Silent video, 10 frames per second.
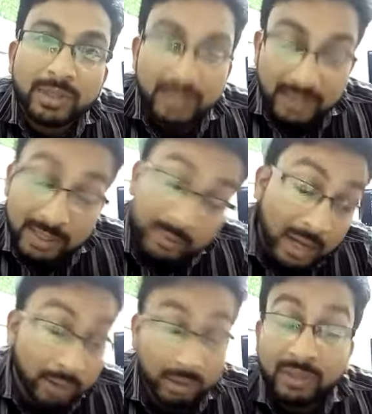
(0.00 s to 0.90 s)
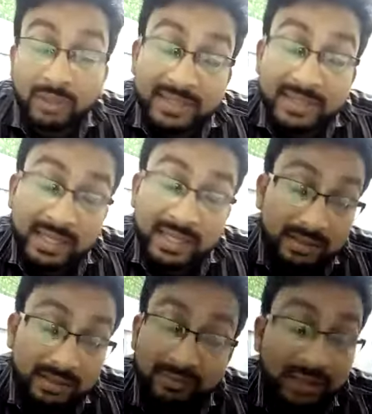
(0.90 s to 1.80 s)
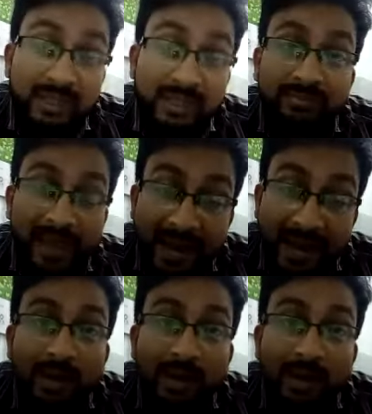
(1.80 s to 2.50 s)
Yes, you have to remove. If he says if he's bad,